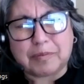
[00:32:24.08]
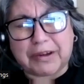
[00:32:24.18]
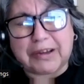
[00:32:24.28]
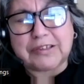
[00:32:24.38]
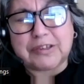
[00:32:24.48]

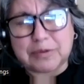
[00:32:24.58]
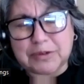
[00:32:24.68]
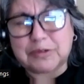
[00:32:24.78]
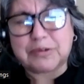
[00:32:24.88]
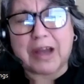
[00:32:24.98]
because you were
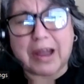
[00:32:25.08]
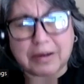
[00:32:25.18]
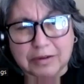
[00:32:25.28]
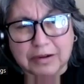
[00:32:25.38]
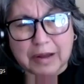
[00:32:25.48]
too
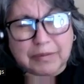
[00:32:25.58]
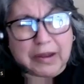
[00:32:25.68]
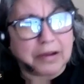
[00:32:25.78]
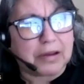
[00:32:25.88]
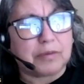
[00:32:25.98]
tired. I'm
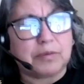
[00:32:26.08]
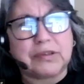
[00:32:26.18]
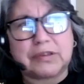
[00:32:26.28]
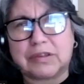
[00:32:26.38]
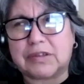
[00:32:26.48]
not going to
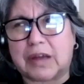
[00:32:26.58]
resist.